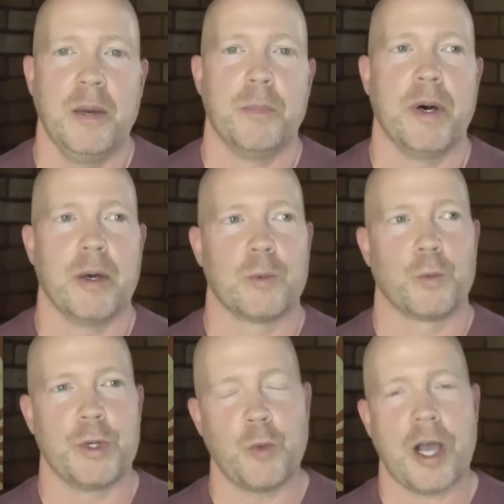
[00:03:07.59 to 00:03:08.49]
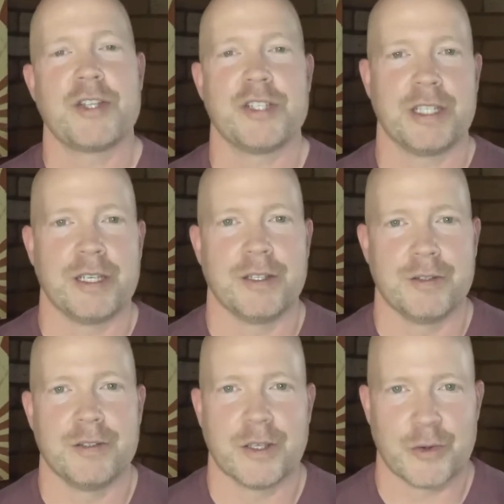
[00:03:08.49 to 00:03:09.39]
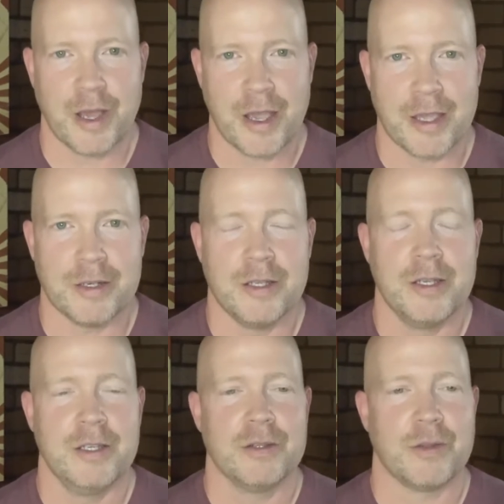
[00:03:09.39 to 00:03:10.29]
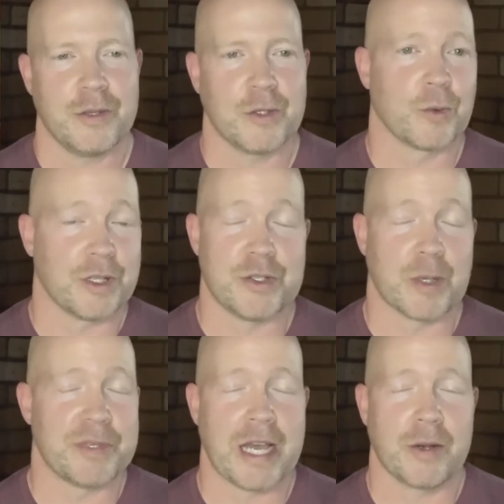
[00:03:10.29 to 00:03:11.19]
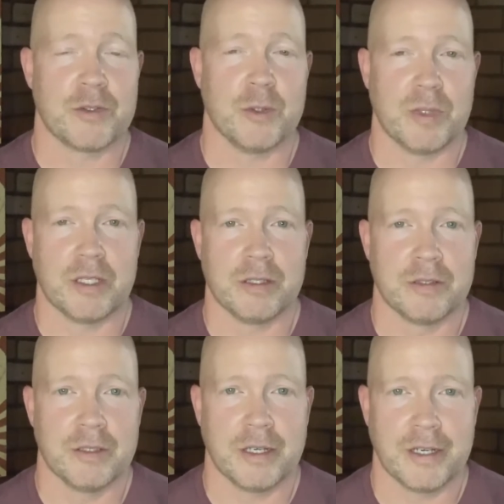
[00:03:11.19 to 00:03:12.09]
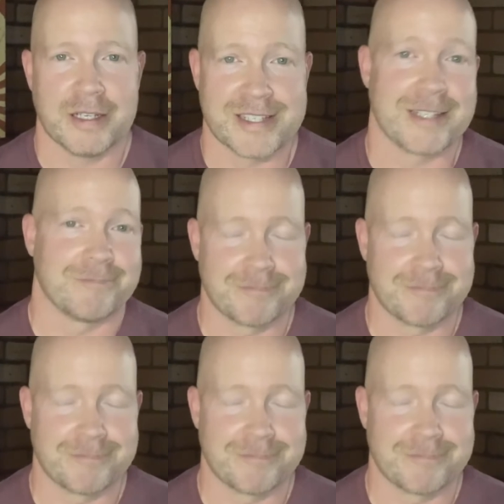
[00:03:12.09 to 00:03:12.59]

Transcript: But rewatching it the other night, the thing that really jumped out to me, uh, as I